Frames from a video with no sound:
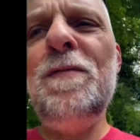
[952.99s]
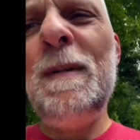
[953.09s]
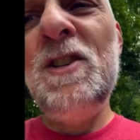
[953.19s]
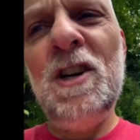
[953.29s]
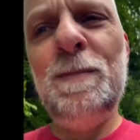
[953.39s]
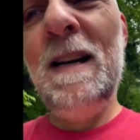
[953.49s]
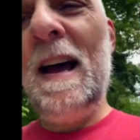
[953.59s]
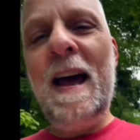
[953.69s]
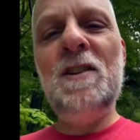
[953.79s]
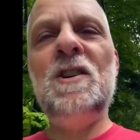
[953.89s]
in my judgment, I
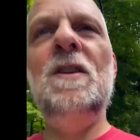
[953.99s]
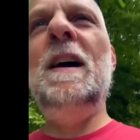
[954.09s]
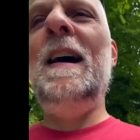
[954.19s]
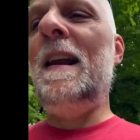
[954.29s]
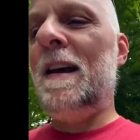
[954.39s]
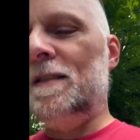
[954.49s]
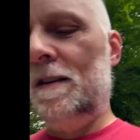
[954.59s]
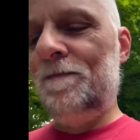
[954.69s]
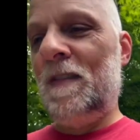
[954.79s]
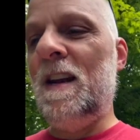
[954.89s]
ask her and I can
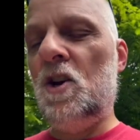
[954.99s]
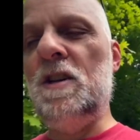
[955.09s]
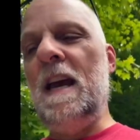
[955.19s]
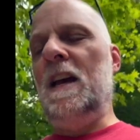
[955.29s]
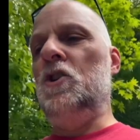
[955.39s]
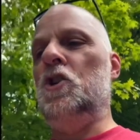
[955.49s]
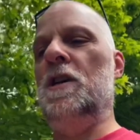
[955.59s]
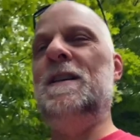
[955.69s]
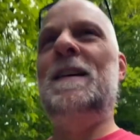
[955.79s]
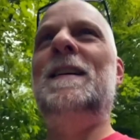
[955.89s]
get a good gauge.
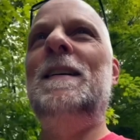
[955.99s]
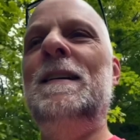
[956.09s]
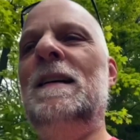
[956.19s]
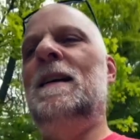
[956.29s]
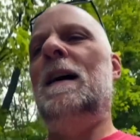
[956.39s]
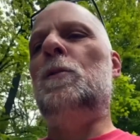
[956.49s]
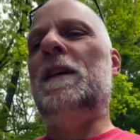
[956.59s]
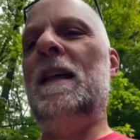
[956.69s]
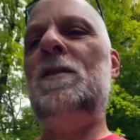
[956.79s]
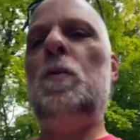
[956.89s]
I was like,
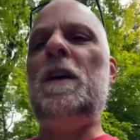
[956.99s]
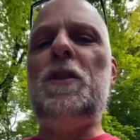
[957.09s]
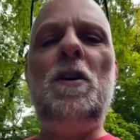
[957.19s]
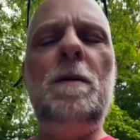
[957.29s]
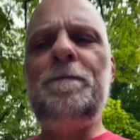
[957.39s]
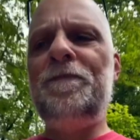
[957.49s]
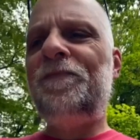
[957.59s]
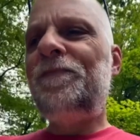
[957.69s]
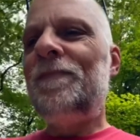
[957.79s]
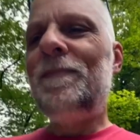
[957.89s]
that's what I thought.
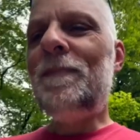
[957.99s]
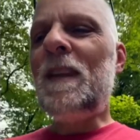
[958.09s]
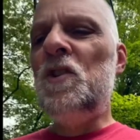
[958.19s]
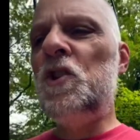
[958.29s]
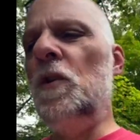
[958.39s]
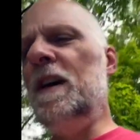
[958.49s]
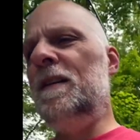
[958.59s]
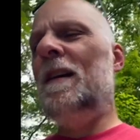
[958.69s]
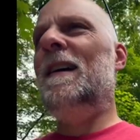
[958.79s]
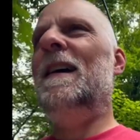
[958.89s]
So then
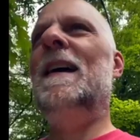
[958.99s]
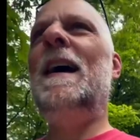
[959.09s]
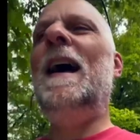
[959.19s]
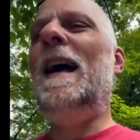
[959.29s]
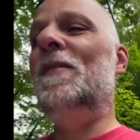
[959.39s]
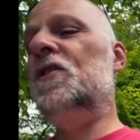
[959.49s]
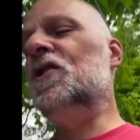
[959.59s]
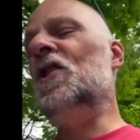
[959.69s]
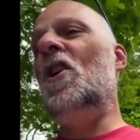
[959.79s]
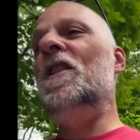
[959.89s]
this
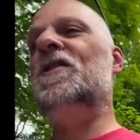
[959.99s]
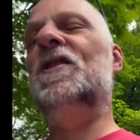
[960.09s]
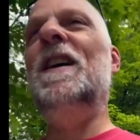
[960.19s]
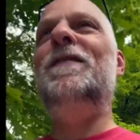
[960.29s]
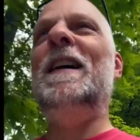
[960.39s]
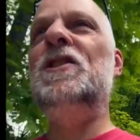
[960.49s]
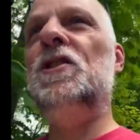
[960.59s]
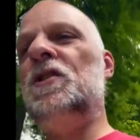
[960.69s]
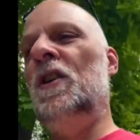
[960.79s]
is honest advice